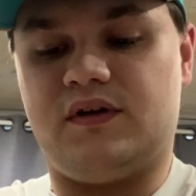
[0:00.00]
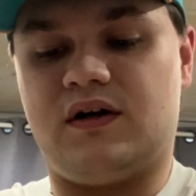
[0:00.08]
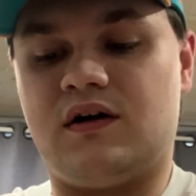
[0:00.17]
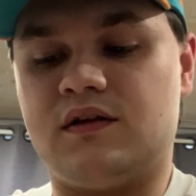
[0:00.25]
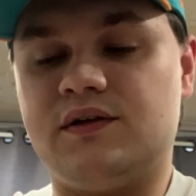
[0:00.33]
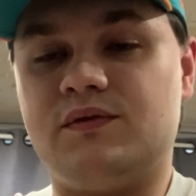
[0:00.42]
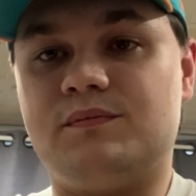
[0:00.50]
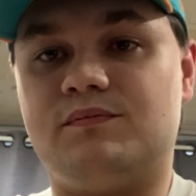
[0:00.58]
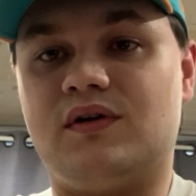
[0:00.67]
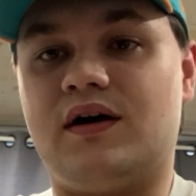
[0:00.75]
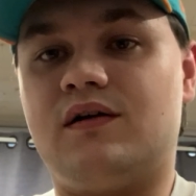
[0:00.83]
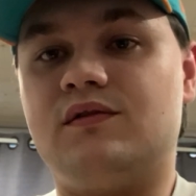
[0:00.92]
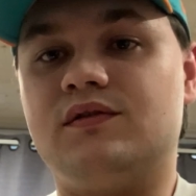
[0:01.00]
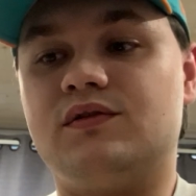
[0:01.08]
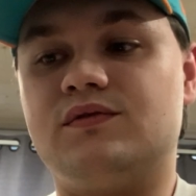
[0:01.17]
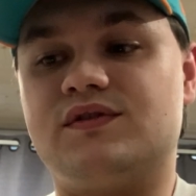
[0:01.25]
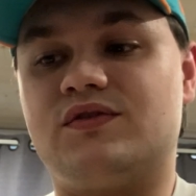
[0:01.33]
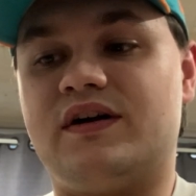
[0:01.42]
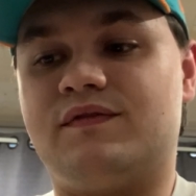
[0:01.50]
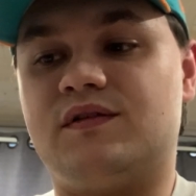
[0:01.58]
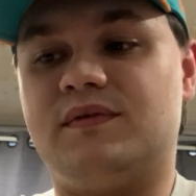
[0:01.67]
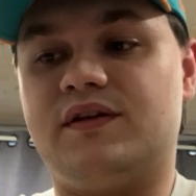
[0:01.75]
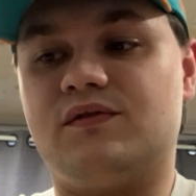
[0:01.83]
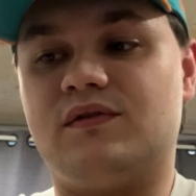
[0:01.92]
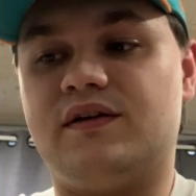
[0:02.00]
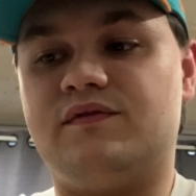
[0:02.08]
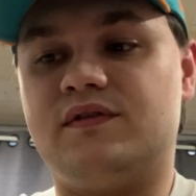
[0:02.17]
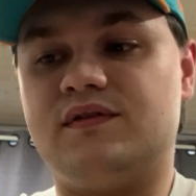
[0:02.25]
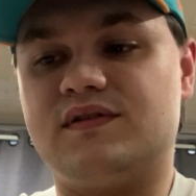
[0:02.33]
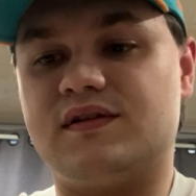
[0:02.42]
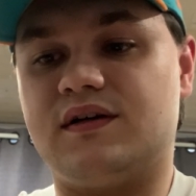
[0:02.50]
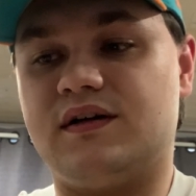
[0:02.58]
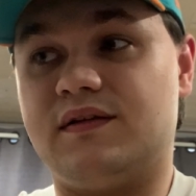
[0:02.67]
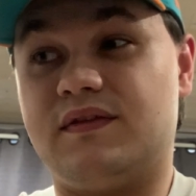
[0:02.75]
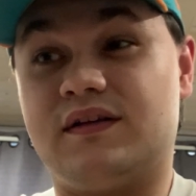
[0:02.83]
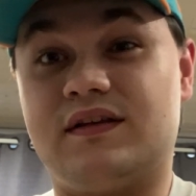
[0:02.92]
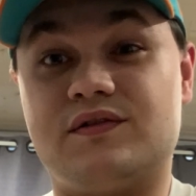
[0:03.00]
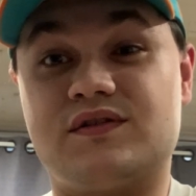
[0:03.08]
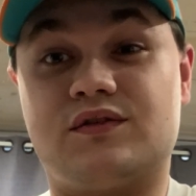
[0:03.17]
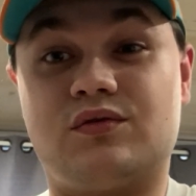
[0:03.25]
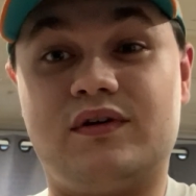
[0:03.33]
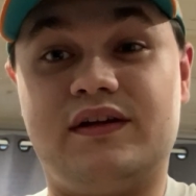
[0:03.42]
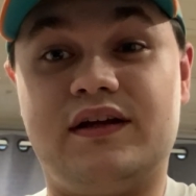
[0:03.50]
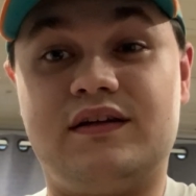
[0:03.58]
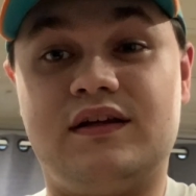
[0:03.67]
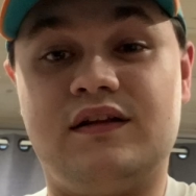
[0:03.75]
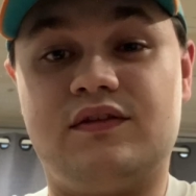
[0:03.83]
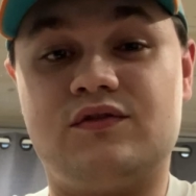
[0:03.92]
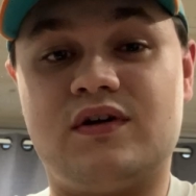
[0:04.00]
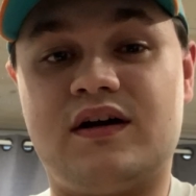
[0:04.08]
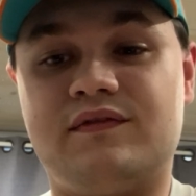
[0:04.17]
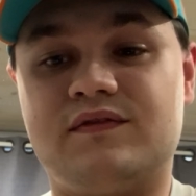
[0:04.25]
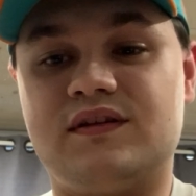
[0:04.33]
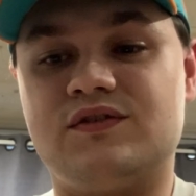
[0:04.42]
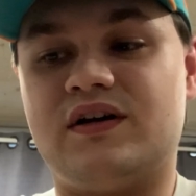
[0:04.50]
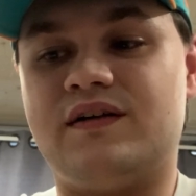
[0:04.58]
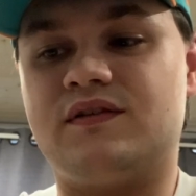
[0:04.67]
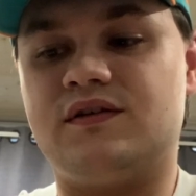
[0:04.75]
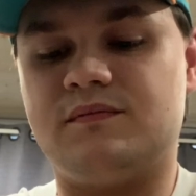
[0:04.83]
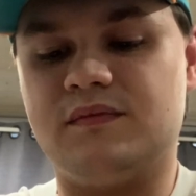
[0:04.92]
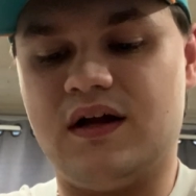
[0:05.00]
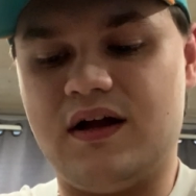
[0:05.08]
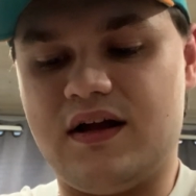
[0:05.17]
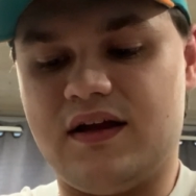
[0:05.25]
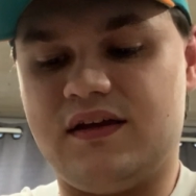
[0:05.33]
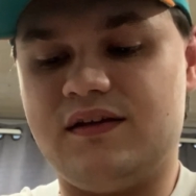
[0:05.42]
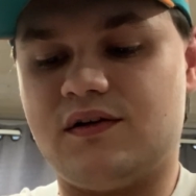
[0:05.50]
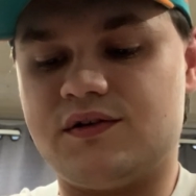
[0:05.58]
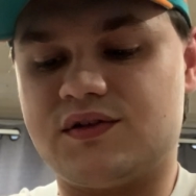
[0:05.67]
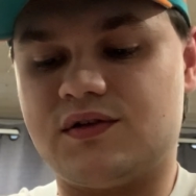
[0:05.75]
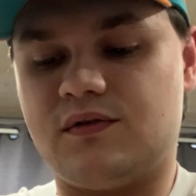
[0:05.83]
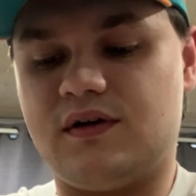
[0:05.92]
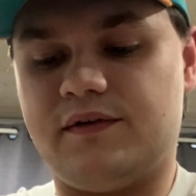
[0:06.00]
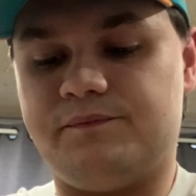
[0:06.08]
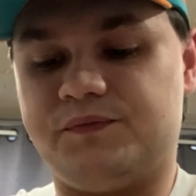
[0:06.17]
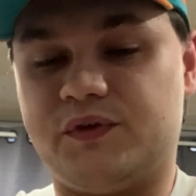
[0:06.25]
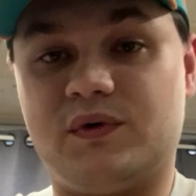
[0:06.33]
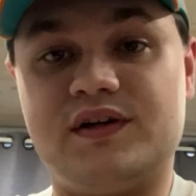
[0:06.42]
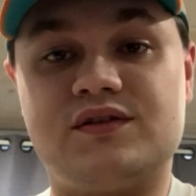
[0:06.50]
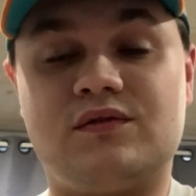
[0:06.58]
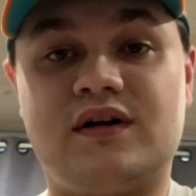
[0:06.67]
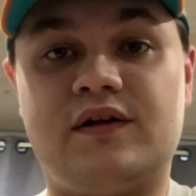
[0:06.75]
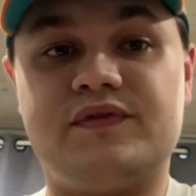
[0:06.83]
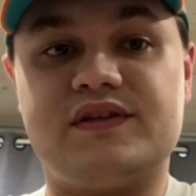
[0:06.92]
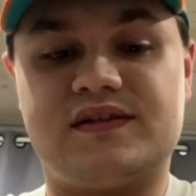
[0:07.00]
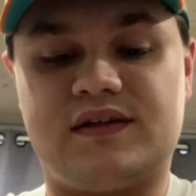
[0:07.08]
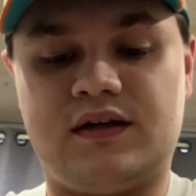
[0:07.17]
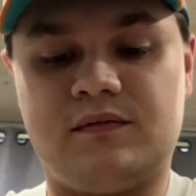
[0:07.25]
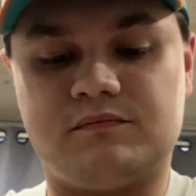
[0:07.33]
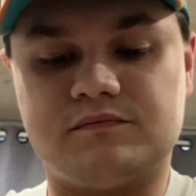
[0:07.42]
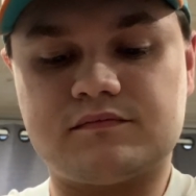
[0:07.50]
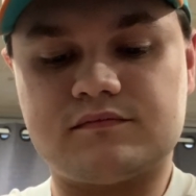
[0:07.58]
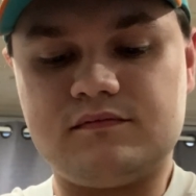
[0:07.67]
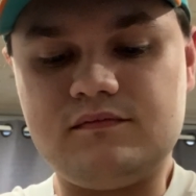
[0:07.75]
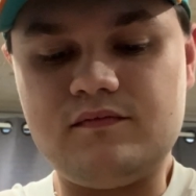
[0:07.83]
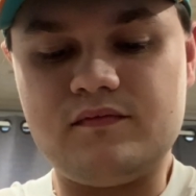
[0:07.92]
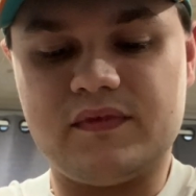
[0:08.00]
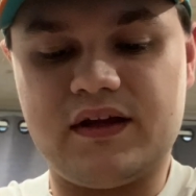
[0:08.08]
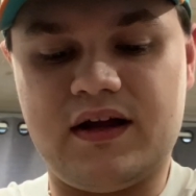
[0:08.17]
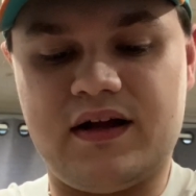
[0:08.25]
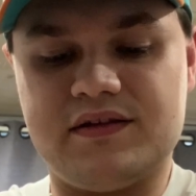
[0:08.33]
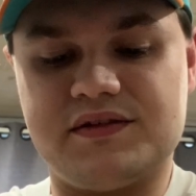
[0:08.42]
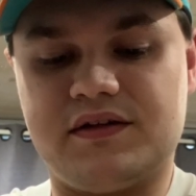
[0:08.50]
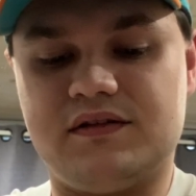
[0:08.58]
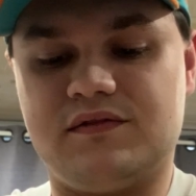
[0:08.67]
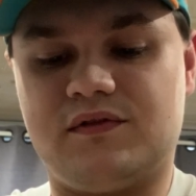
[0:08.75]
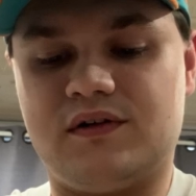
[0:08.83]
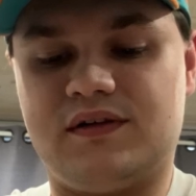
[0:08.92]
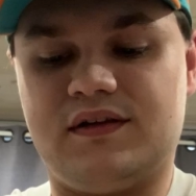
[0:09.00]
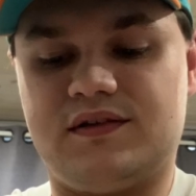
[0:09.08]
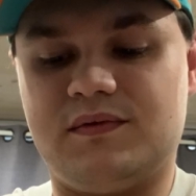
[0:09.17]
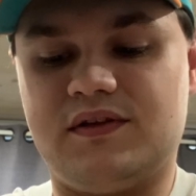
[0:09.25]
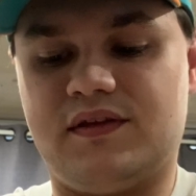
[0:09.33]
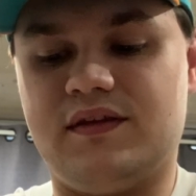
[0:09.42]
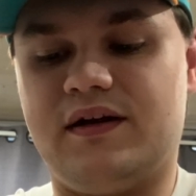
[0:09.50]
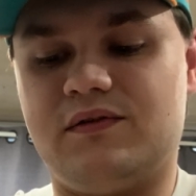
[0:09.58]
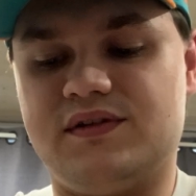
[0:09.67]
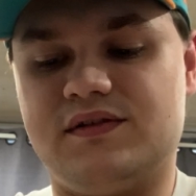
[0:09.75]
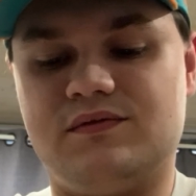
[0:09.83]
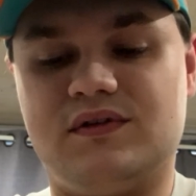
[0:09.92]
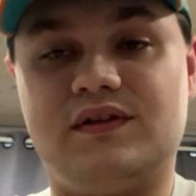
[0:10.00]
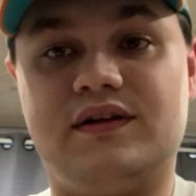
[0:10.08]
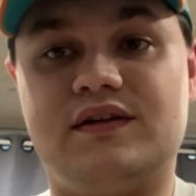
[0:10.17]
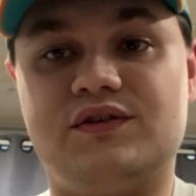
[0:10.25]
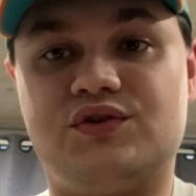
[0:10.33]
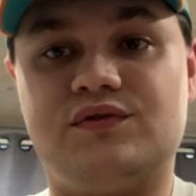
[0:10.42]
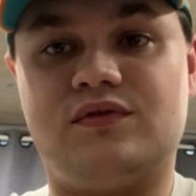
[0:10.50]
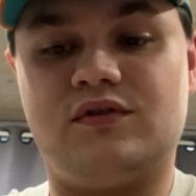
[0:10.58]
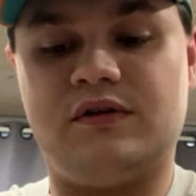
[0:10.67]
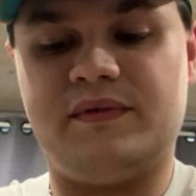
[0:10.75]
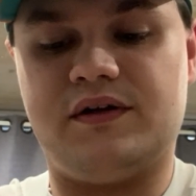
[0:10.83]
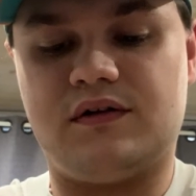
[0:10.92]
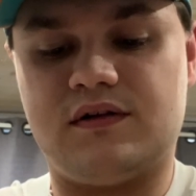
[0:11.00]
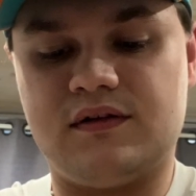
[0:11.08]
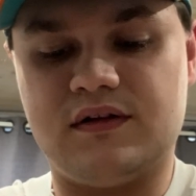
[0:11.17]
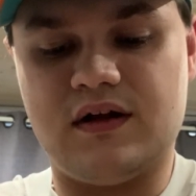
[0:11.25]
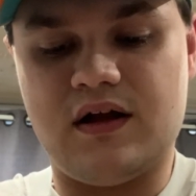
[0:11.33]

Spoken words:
Hollywood Brown, who was drafted by the Ravens, I think that was the 2018 draft, they drafted him. He also weighs around the same as Devonte Smith, and that wasn't really an issue for him at all.